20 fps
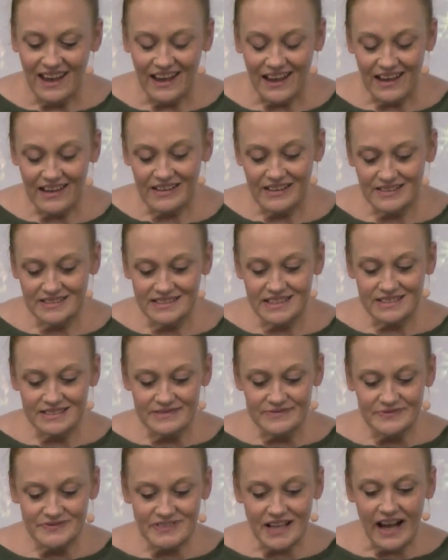And
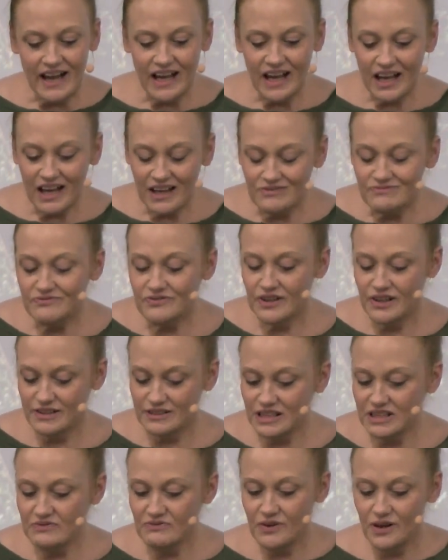I have
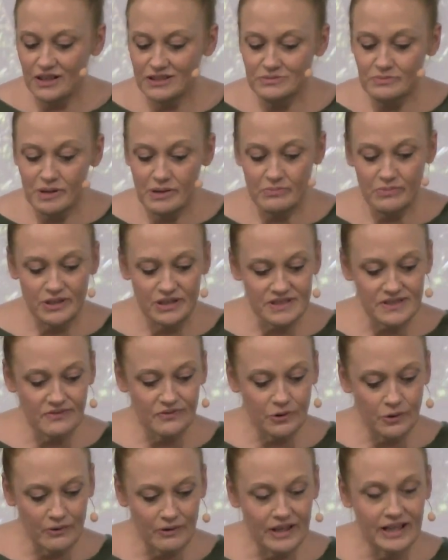fairly fond memories
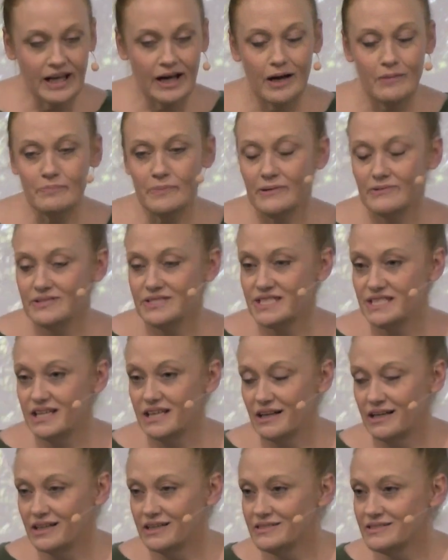of growing up. I was the
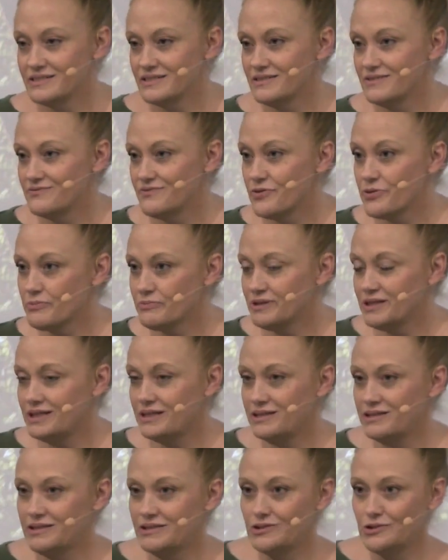youngest of
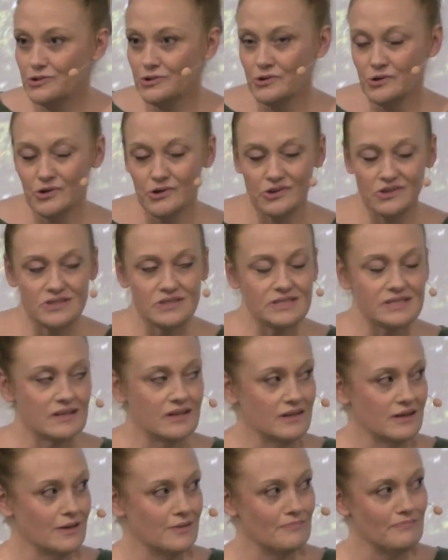three girls.
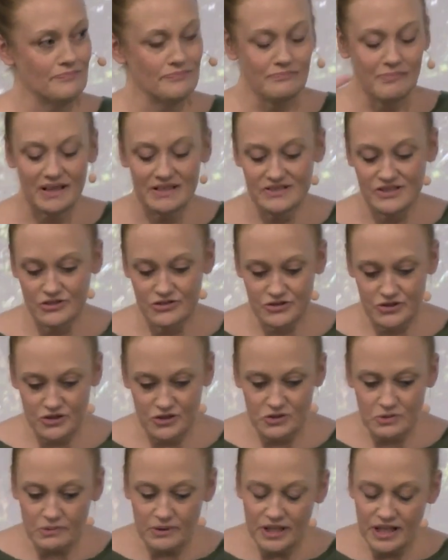My
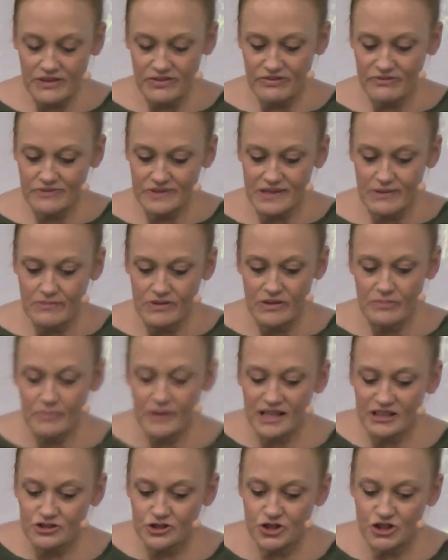sisters were in some of the
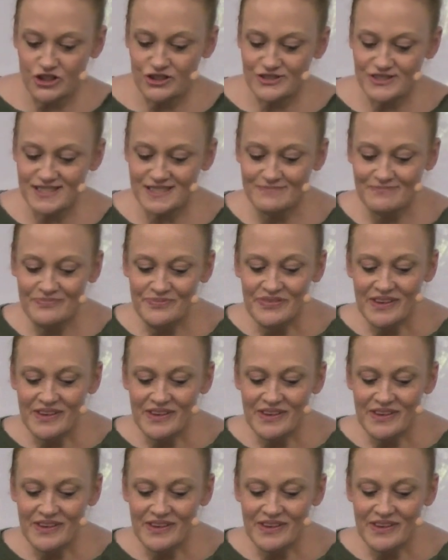pictures.